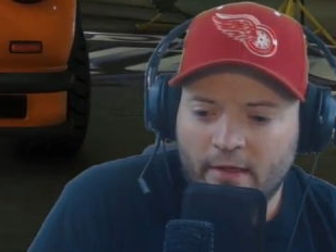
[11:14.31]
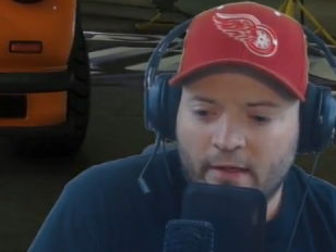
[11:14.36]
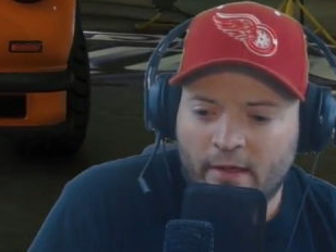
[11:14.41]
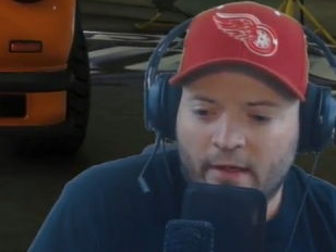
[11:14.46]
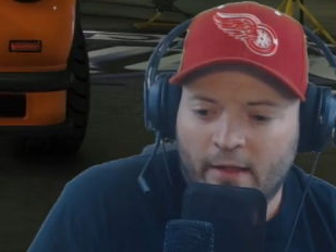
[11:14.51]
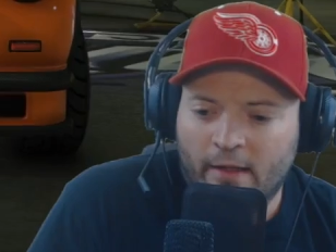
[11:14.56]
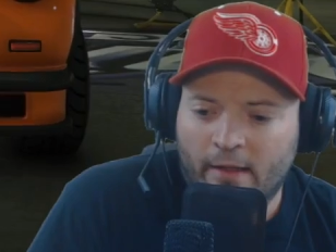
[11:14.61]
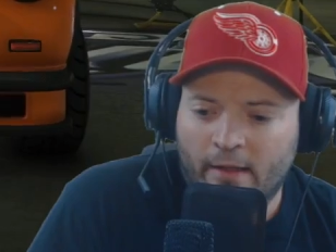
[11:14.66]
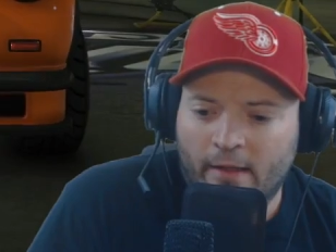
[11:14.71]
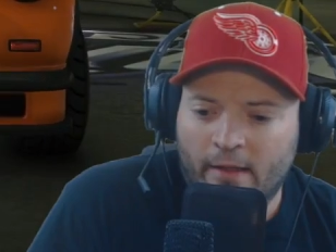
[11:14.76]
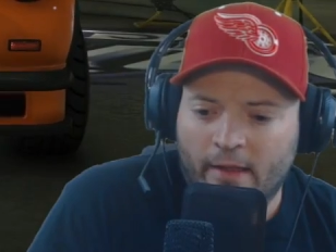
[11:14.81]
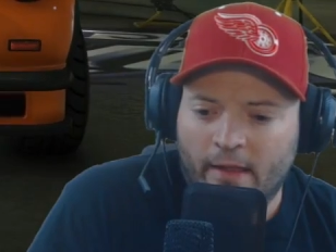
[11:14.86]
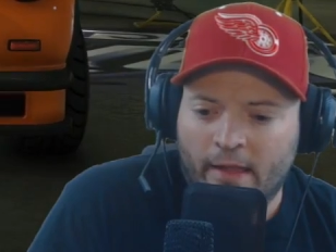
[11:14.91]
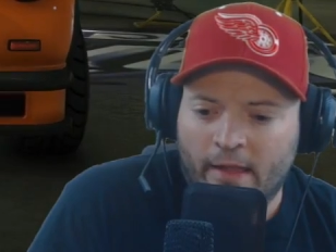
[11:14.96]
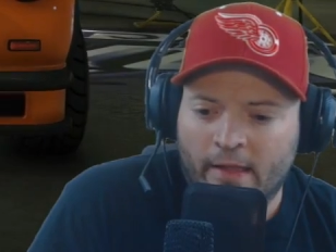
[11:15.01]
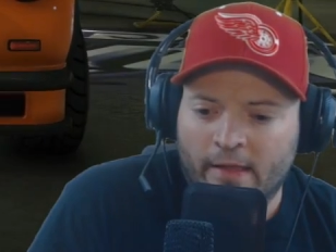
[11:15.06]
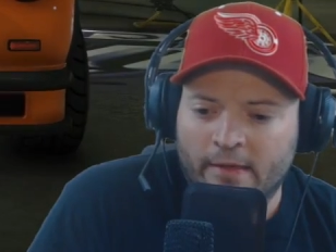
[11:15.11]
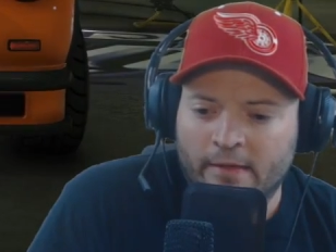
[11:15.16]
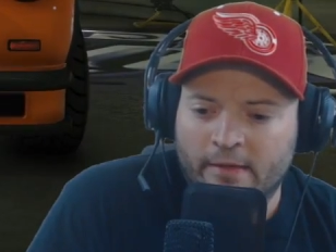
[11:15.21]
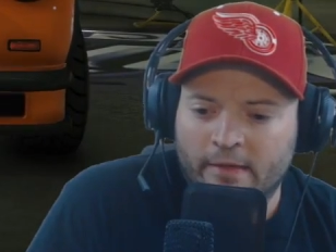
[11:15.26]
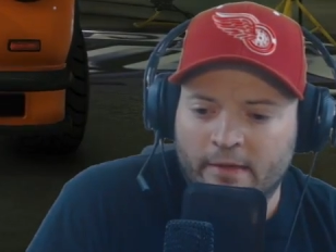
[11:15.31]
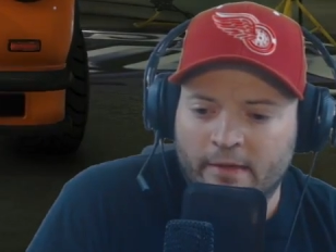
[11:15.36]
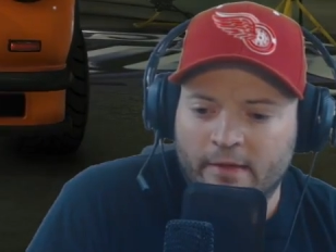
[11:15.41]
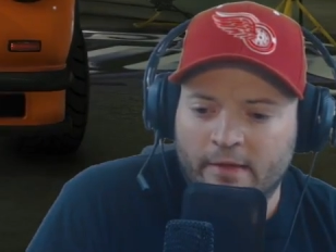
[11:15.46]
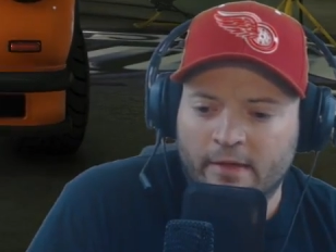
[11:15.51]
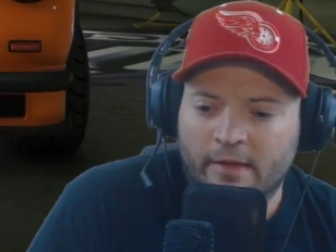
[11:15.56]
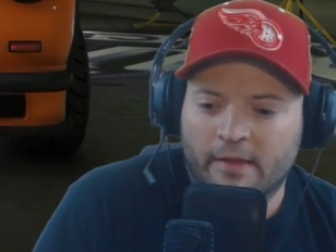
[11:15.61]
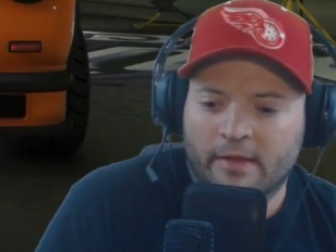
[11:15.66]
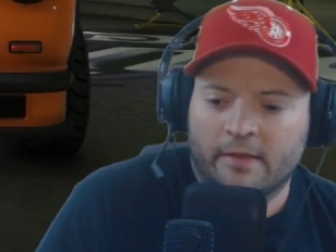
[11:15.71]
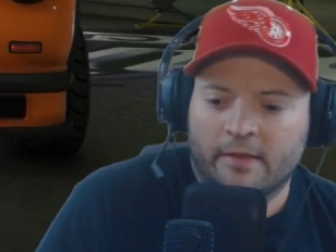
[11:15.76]
And
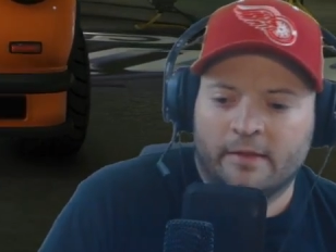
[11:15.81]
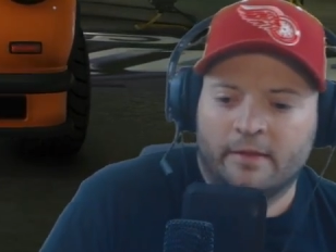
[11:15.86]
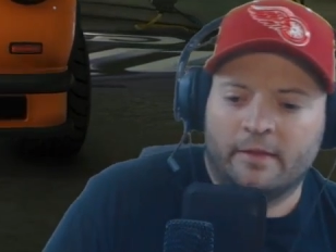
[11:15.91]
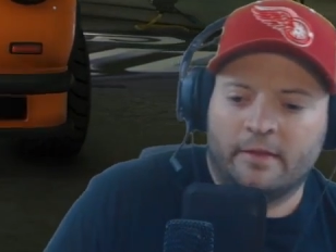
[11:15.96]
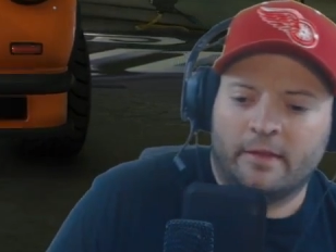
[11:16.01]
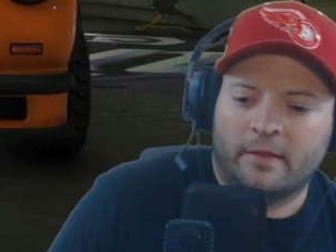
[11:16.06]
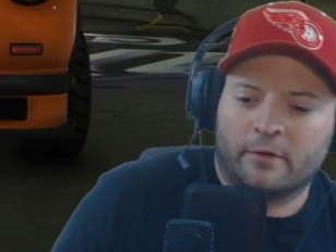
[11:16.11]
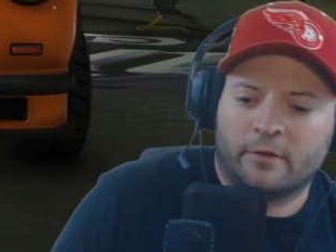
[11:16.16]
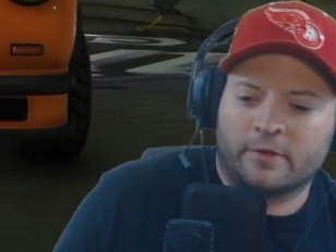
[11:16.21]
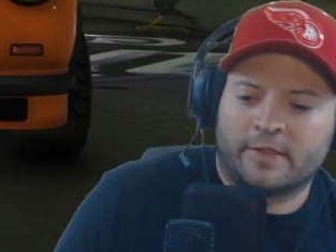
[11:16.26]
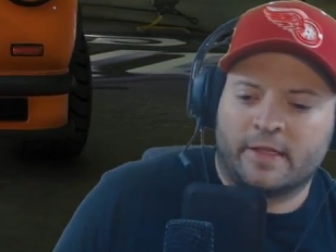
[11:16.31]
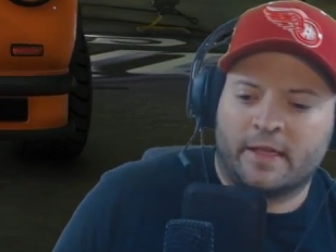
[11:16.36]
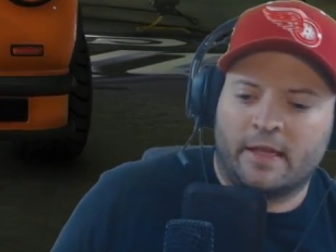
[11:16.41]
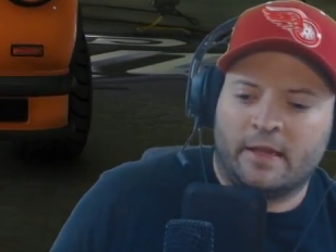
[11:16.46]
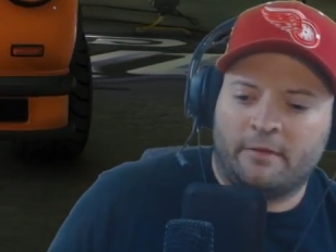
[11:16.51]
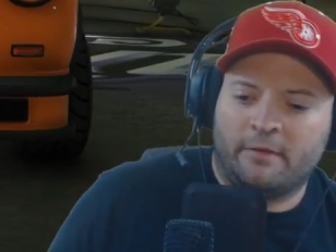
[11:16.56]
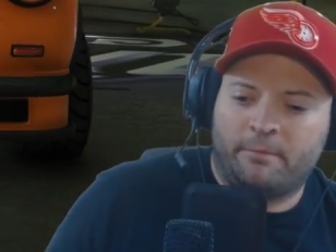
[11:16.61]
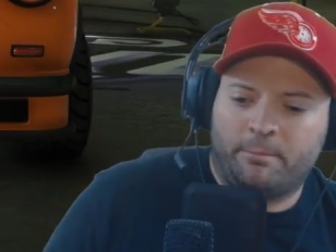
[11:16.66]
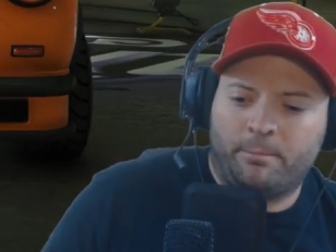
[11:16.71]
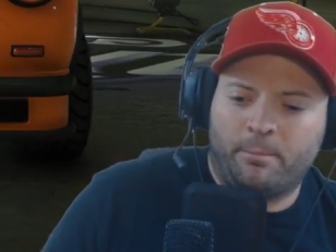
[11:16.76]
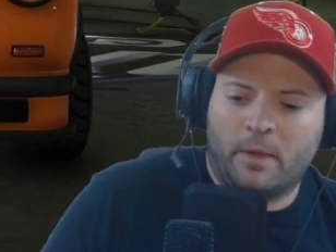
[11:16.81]
there's a